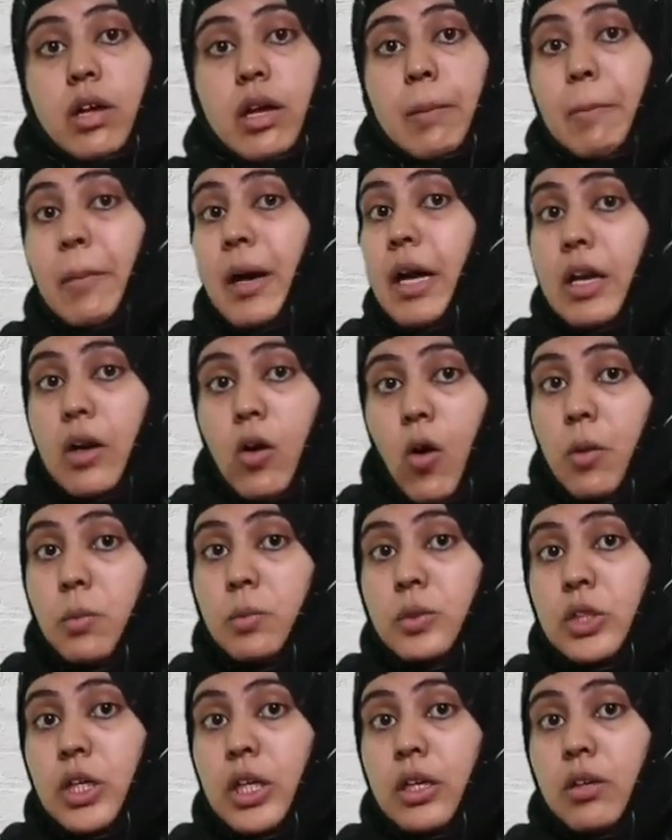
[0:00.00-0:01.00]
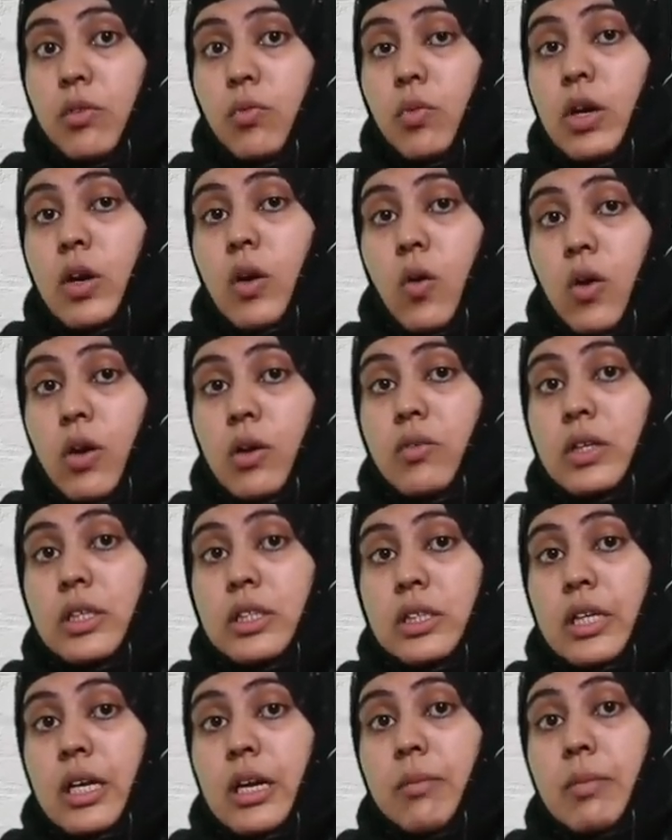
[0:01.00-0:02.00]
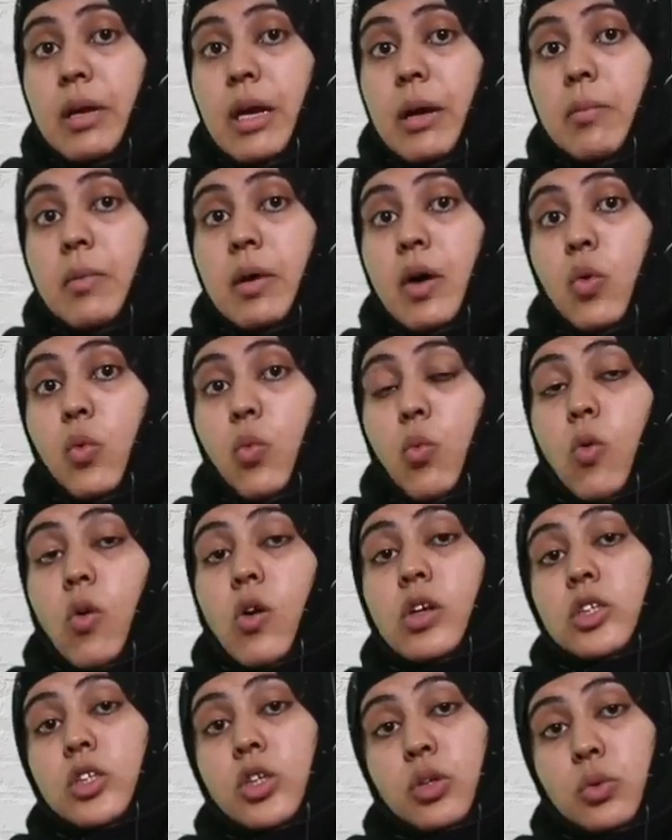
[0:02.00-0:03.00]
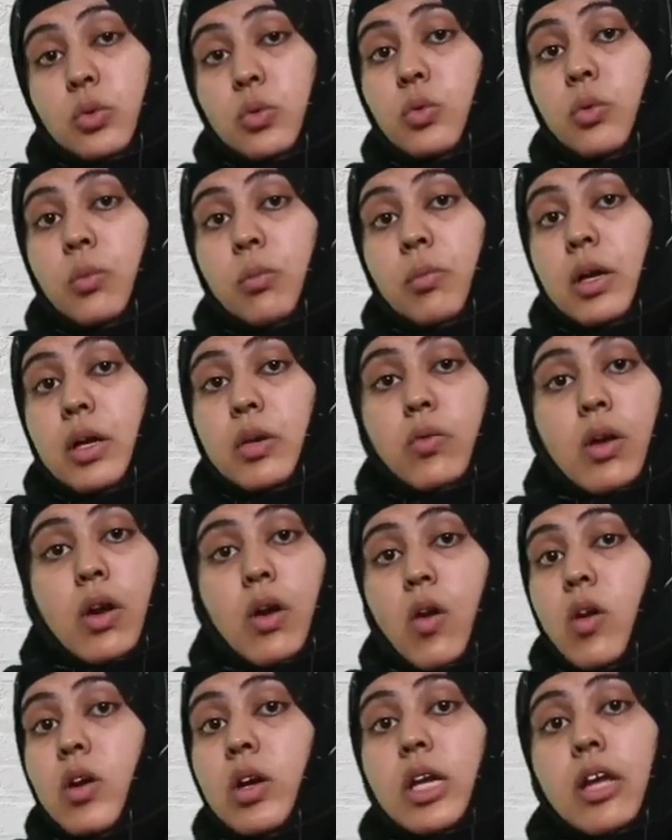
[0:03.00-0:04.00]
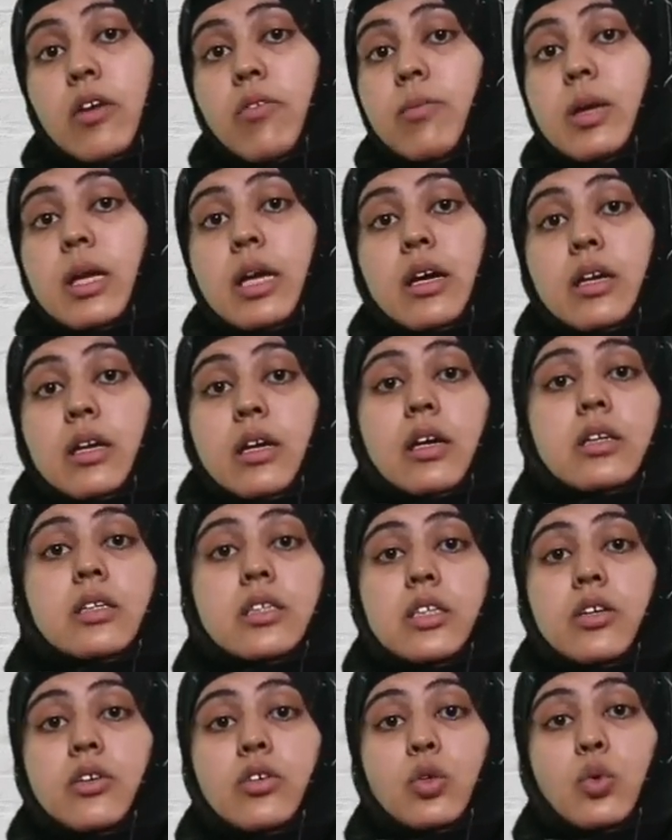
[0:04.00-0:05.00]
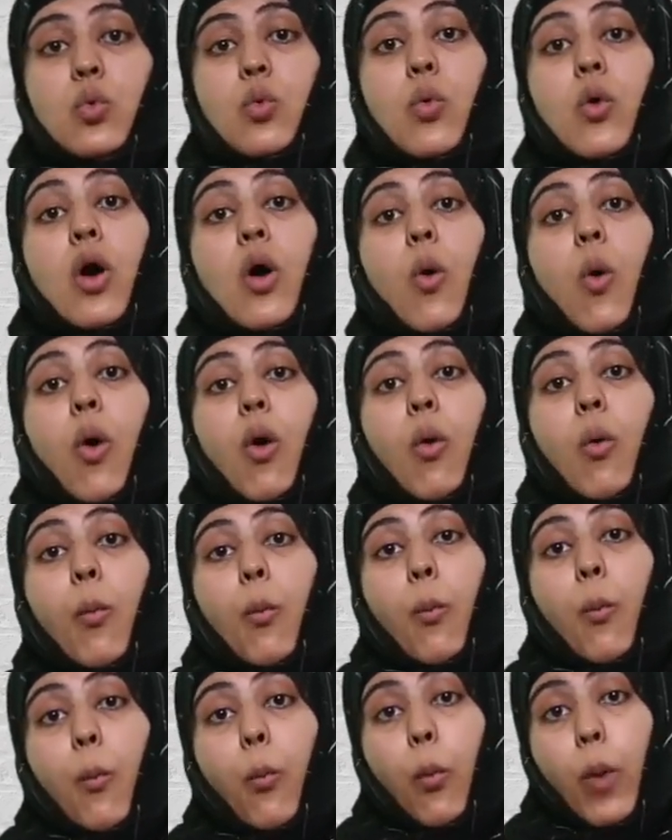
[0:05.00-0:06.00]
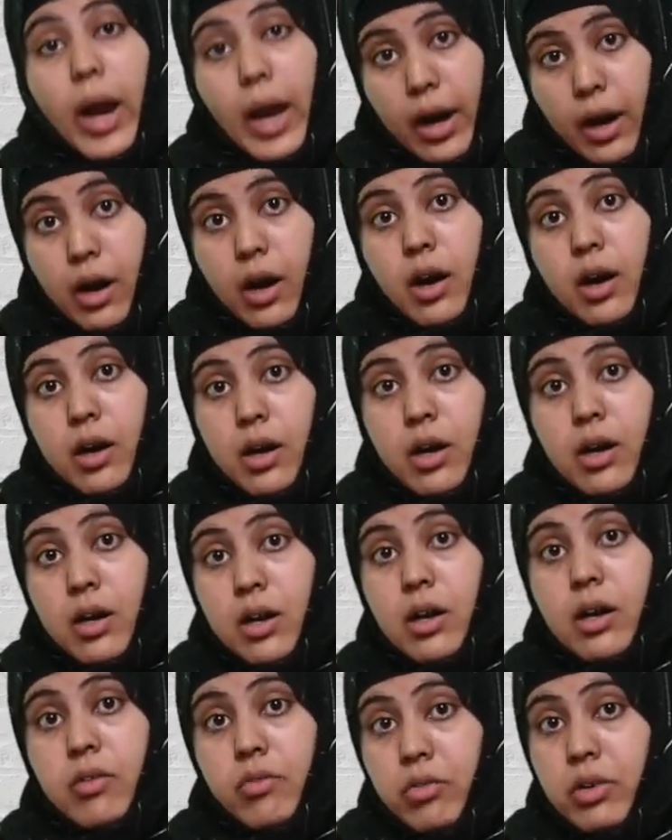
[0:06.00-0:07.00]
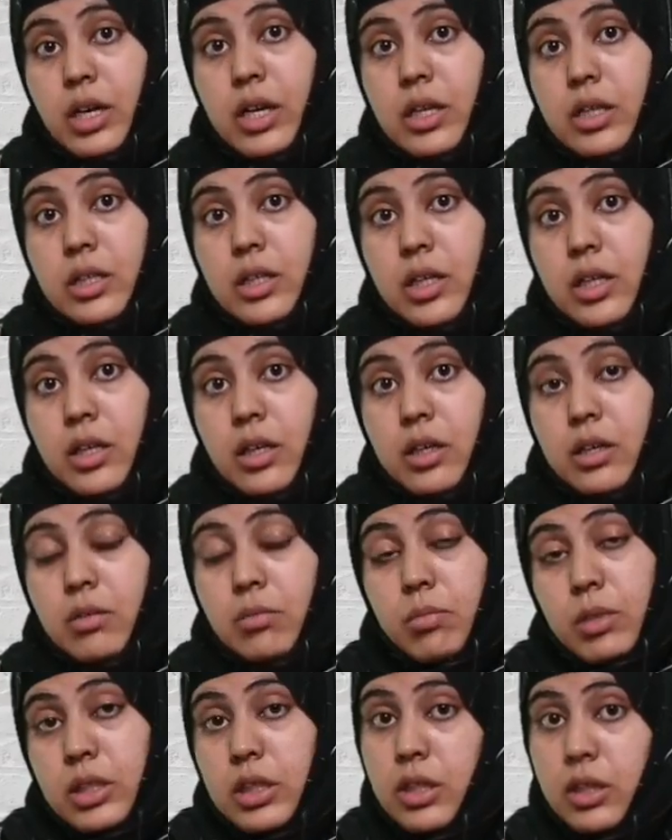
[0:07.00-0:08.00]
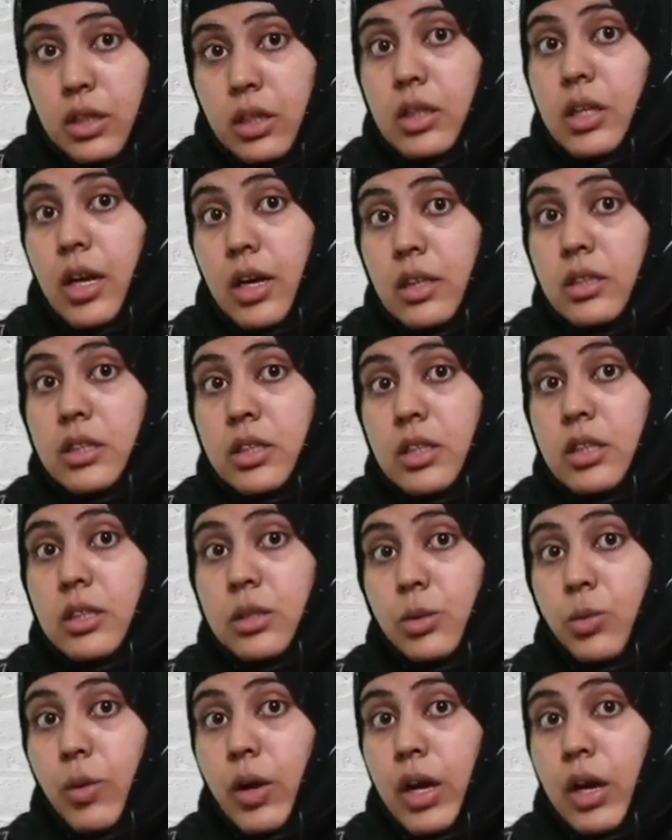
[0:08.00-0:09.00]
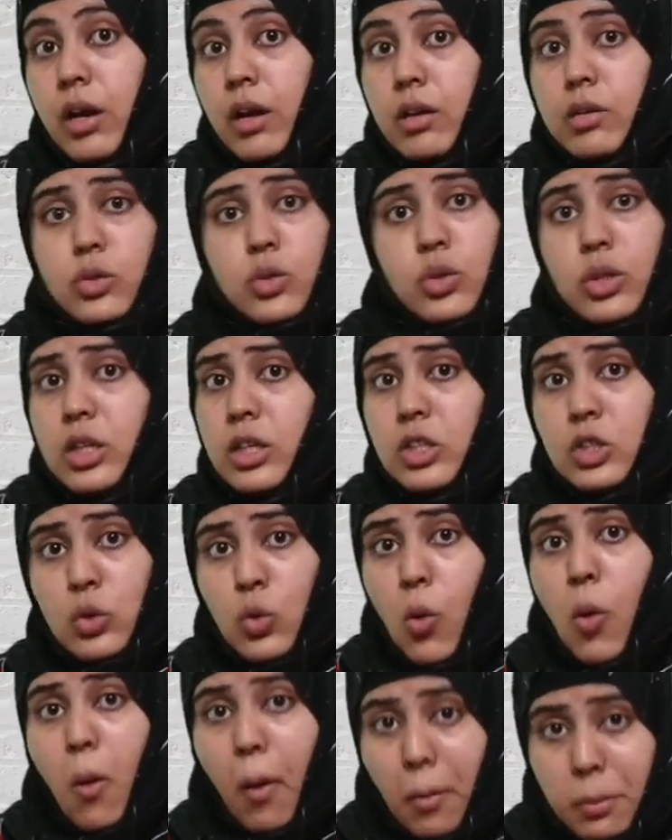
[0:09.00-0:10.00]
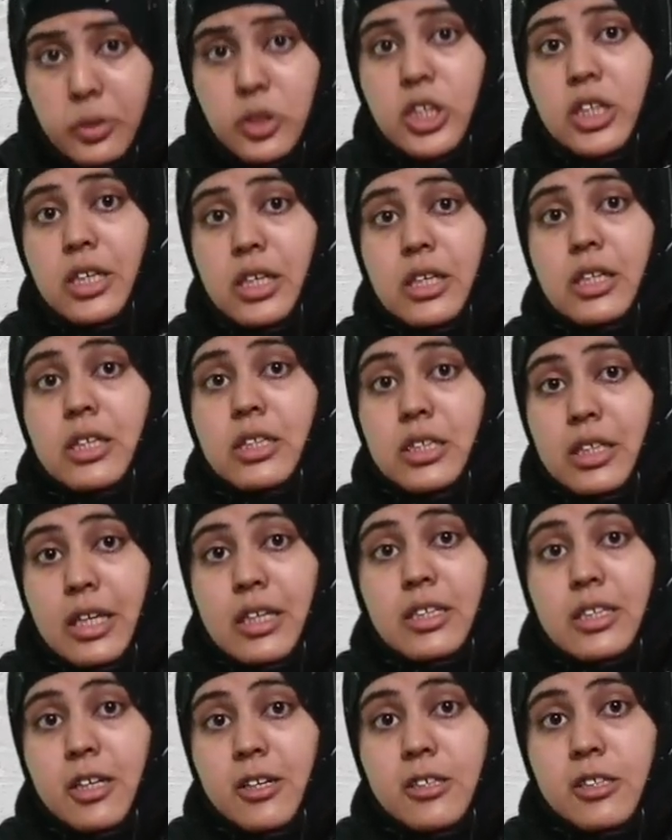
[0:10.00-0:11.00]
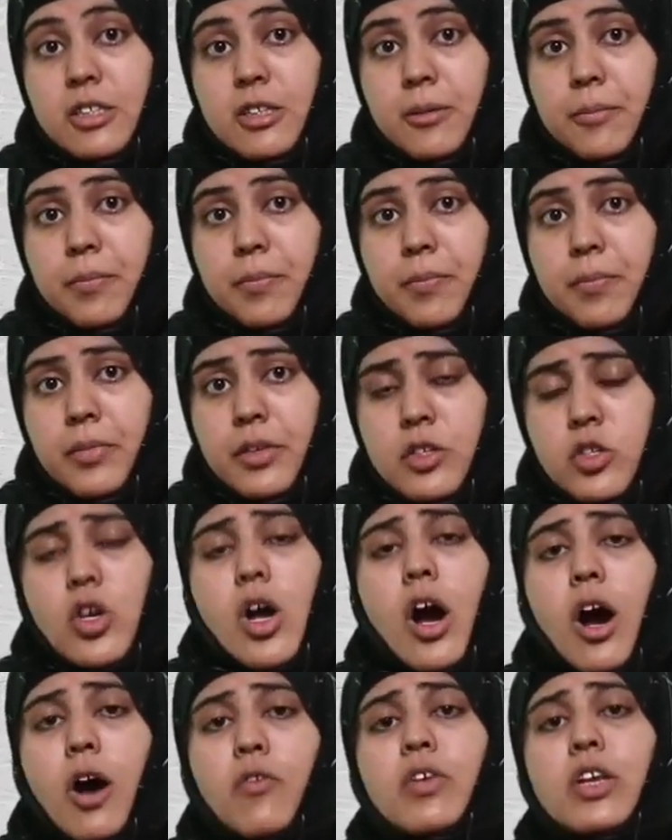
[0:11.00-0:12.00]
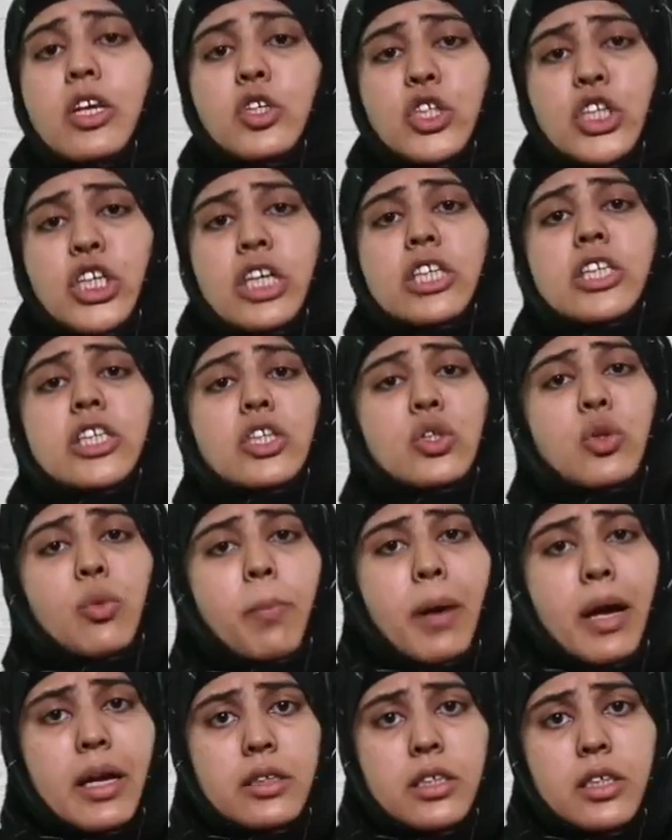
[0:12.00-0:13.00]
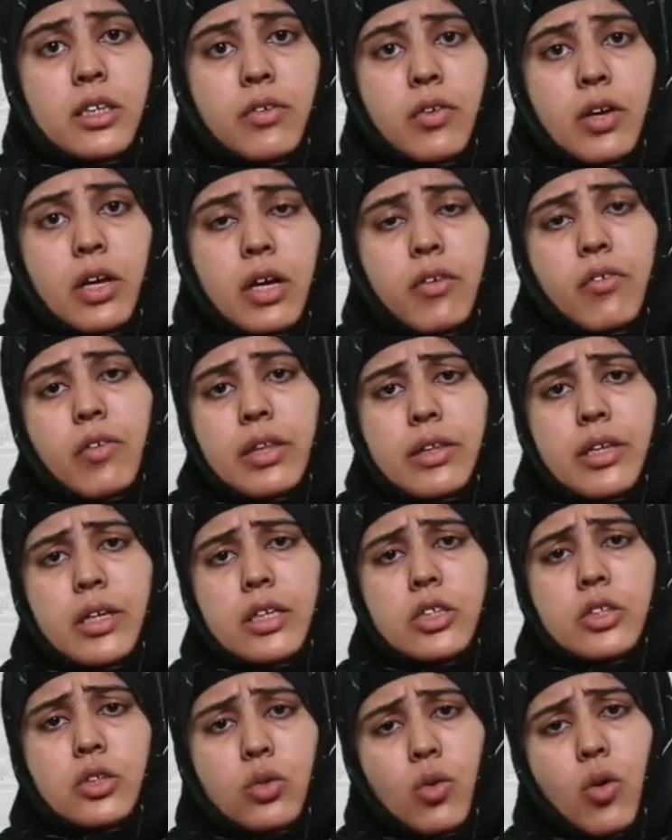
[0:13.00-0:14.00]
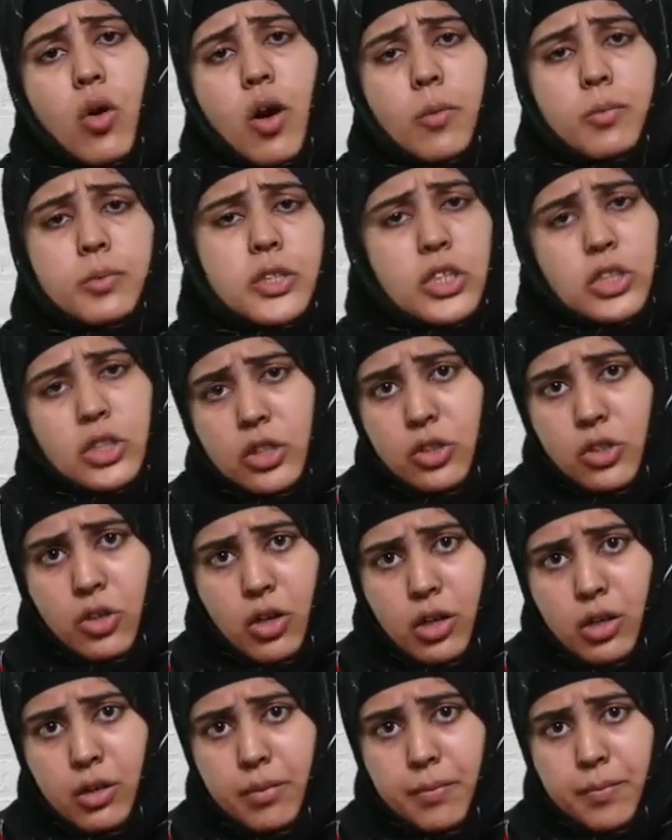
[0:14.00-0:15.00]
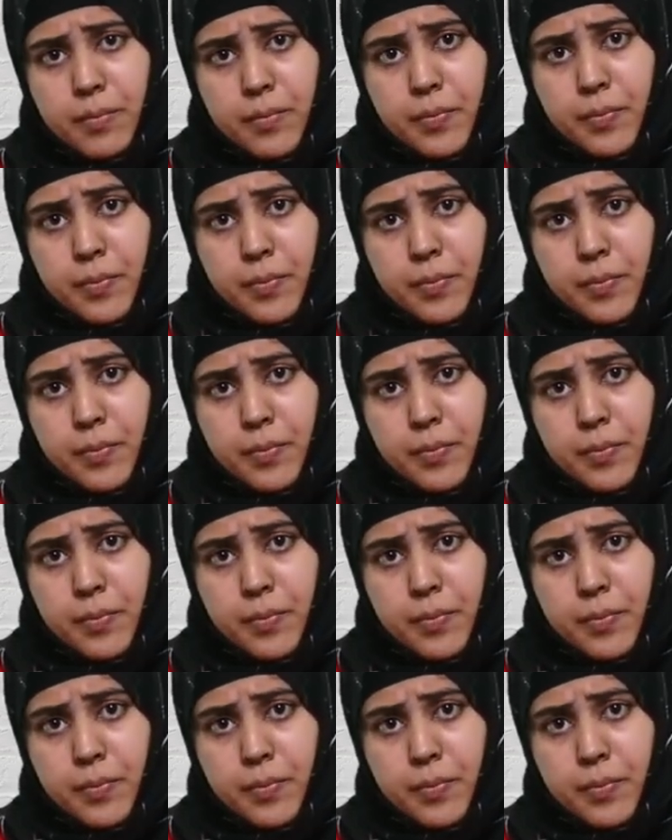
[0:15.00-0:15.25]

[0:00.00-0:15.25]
My object will always tell me about what or whom. It will not give me an answer to where, right? But here the answer is where. So there is no object in the sentence. So how will you change it to passive when there is no object at all?